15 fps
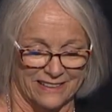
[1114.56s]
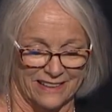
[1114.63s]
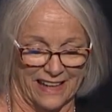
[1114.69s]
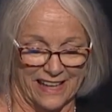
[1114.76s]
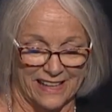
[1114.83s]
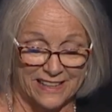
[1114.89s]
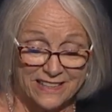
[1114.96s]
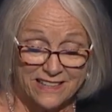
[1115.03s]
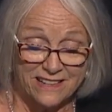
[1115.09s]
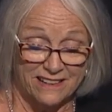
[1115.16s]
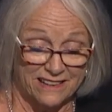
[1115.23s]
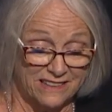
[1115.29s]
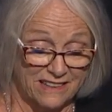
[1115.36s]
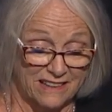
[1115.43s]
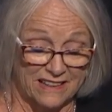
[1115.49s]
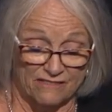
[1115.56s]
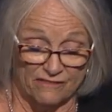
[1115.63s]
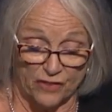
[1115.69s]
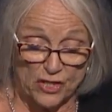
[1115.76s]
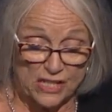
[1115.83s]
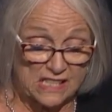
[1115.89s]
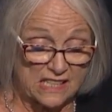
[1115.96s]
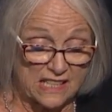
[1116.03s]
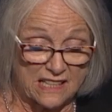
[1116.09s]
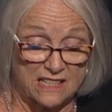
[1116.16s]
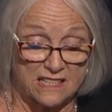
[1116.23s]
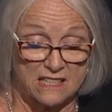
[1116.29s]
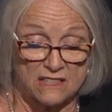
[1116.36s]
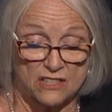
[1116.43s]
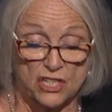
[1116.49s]
And in verse
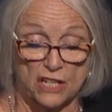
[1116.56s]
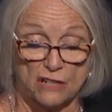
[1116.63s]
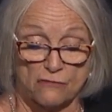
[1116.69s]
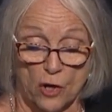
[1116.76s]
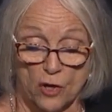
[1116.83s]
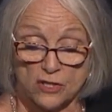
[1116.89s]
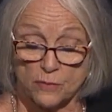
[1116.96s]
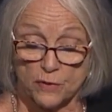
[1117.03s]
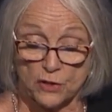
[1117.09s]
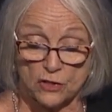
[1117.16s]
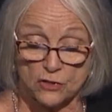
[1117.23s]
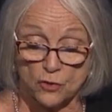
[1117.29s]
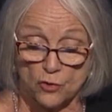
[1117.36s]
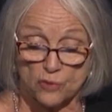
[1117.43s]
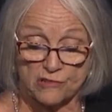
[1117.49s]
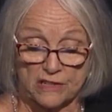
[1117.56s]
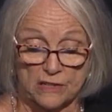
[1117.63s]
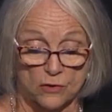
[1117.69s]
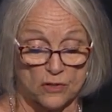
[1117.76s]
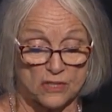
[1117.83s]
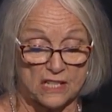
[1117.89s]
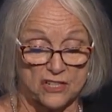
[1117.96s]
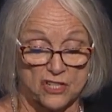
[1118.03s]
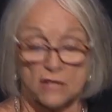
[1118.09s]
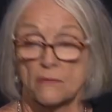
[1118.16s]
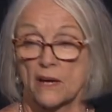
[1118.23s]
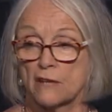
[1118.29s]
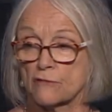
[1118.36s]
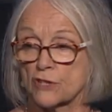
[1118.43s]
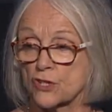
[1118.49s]
6, she arose with her daughter in laws that she
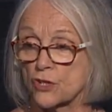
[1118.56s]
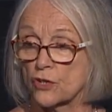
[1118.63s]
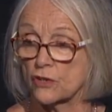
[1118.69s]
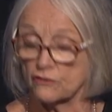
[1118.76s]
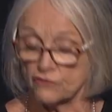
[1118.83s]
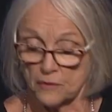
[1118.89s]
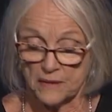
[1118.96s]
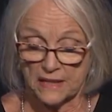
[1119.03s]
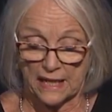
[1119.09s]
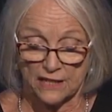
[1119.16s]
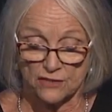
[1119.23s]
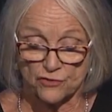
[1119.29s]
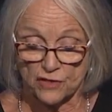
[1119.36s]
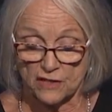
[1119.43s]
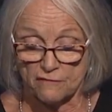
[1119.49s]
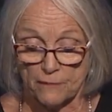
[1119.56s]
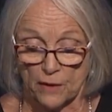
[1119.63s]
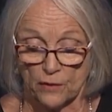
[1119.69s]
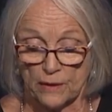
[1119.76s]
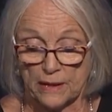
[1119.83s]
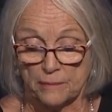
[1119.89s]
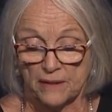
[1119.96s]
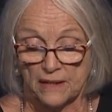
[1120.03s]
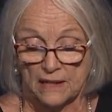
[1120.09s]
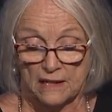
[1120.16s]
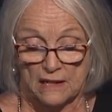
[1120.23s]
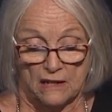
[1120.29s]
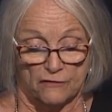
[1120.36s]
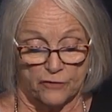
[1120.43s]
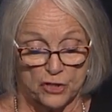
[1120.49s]
might return from the country of Moab.
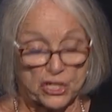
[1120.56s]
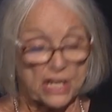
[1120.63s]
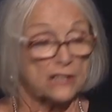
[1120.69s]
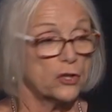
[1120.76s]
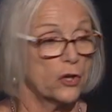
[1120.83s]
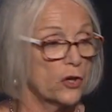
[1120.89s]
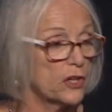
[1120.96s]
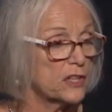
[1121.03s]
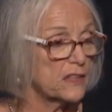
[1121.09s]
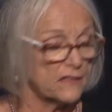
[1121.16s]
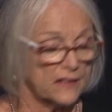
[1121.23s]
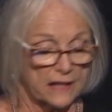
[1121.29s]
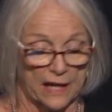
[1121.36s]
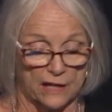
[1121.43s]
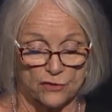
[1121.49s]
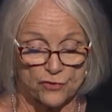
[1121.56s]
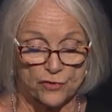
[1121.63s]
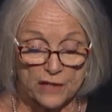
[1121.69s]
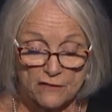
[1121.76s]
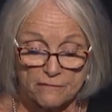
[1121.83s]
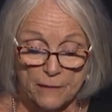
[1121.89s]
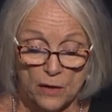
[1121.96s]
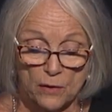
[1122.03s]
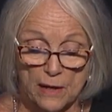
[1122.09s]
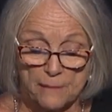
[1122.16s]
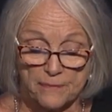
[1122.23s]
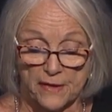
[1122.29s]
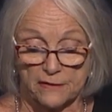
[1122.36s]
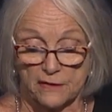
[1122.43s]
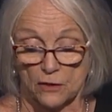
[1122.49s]
For she had heard in the country of Moab
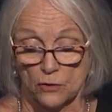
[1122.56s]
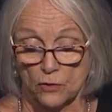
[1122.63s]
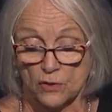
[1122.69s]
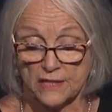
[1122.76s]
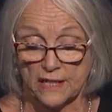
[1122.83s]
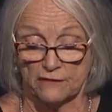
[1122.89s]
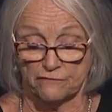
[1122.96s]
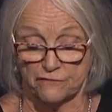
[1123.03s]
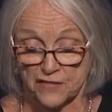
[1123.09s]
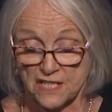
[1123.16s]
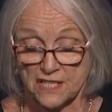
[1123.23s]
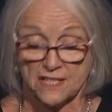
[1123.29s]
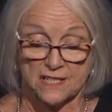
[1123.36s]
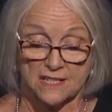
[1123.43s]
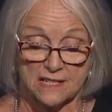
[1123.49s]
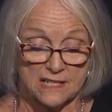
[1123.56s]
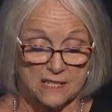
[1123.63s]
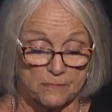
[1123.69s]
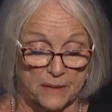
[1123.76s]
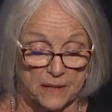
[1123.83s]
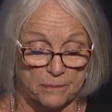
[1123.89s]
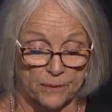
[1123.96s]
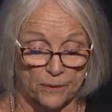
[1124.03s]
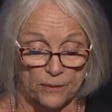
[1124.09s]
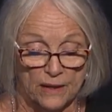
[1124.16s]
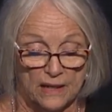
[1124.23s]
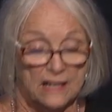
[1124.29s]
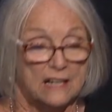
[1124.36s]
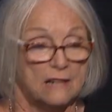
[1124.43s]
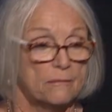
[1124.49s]
that the Lord had visited his people
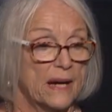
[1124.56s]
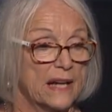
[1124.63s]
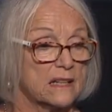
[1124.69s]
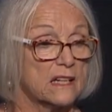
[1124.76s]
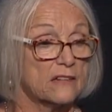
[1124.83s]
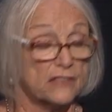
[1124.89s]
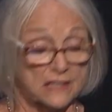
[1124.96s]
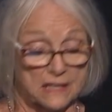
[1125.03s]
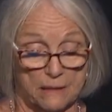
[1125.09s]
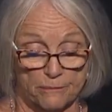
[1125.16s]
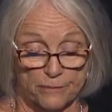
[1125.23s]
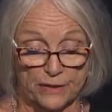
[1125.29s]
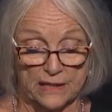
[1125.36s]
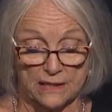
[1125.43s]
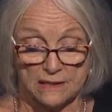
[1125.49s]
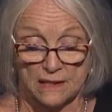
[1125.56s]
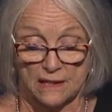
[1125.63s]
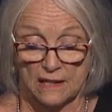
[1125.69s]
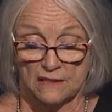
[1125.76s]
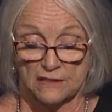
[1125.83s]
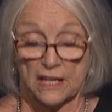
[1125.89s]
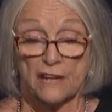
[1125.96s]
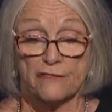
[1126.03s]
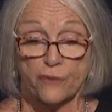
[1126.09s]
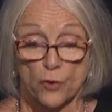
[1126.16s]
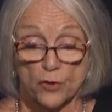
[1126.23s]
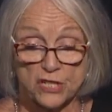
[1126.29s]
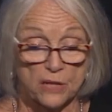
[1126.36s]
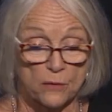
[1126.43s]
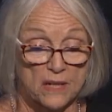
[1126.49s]
by giving them bread. Therefore,
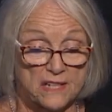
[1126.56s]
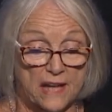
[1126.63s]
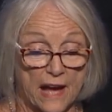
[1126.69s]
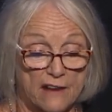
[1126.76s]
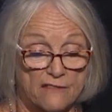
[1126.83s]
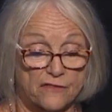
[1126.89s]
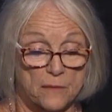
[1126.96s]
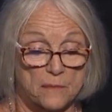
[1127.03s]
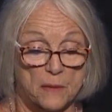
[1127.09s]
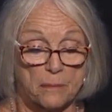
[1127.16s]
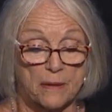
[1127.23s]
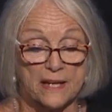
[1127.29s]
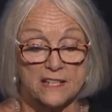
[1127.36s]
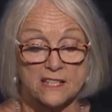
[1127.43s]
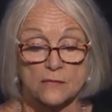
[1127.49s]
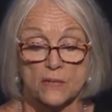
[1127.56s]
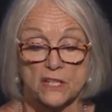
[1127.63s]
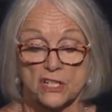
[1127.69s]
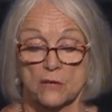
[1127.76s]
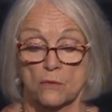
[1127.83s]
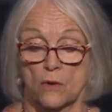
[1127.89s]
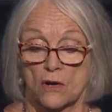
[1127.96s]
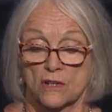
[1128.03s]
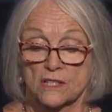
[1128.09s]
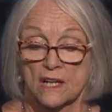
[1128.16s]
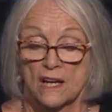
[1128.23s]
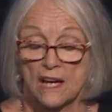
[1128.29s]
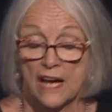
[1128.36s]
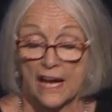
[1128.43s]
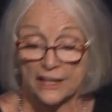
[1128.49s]
she went out from the place where she was,
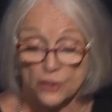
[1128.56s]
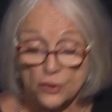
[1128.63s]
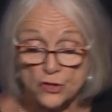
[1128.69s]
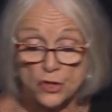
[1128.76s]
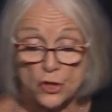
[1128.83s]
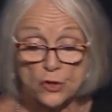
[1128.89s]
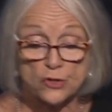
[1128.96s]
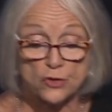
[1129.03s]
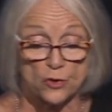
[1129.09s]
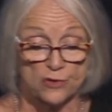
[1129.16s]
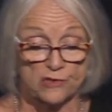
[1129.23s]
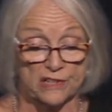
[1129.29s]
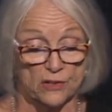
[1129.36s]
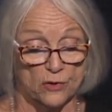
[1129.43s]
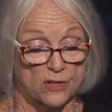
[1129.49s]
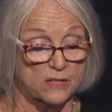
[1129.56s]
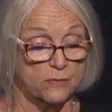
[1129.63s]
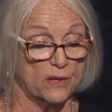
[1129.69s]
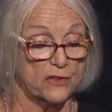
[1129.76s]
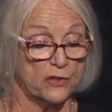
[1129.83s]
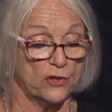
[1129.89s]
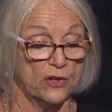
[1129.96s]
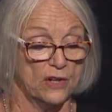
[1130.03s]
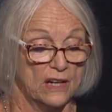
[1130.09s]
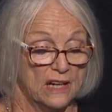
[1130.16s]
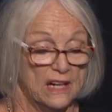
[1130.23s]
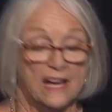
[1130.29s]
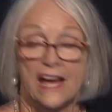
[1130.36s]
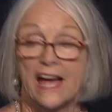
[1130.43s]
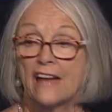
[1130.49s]
and her two daughter in laws with her,
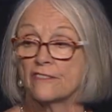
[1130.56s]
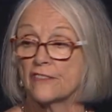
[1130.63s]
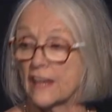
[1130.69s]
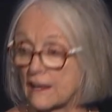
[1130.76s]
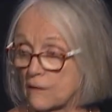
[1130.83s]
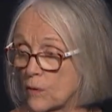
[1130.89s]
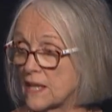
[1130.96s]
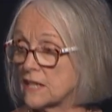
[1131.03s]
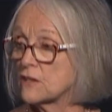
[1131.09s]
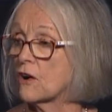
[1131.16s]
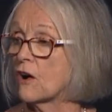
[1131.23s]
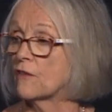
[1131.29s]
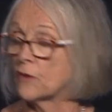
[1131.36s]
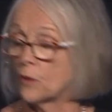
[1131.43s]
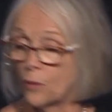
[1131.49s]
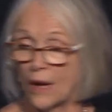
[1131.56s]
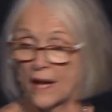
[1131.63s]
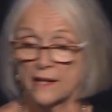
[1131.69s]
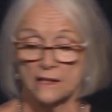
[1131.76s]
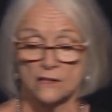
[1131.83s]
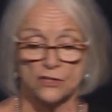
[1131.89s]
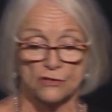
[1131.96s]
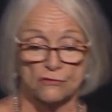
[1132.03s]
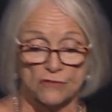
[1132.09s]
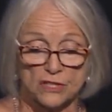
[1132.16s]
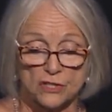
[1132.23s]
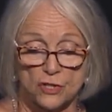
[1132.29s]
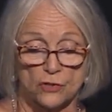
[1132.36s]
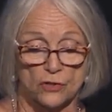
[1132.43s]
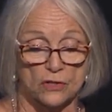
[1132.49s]
and they went on the way to
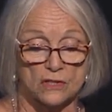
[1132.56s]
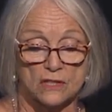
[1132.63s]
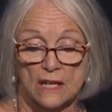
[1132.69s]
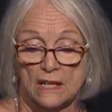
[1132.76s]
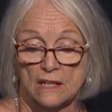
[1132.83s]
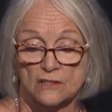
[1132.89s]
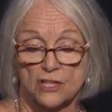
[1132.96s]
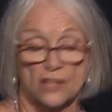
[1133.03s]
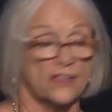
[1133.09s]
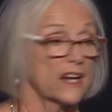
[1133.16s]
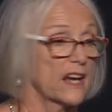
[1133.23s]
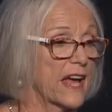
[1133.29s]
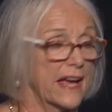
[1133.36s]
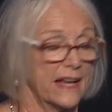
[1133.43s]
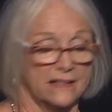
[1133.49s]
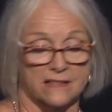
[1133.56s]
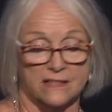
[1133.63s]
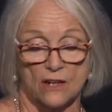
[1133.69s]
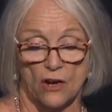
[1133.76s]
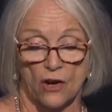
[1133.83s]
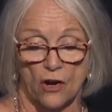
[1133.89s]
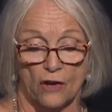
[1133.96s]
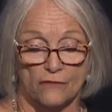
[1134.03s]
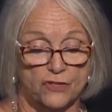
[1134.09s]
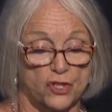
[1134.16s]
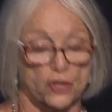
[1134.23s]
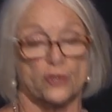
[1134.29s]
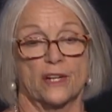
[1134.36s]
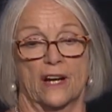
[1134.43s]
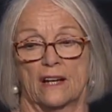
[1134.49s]
return to the land of
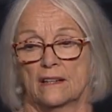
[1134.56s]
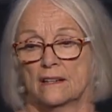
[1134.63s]
Judah.